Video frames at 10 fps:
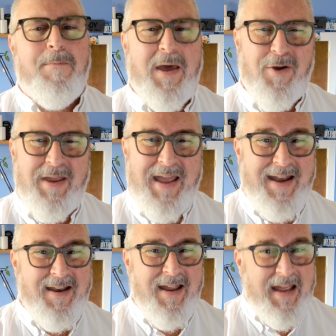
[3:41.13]
Better
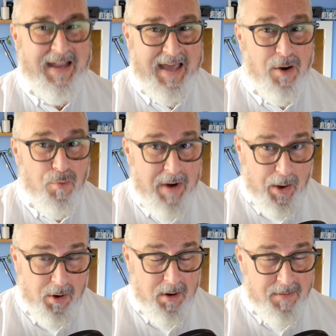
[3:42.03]
yet, get a
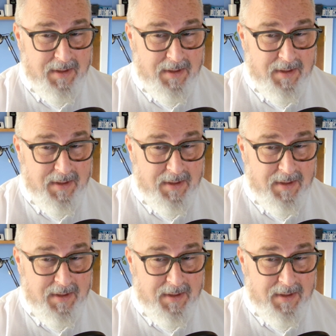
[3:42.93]
router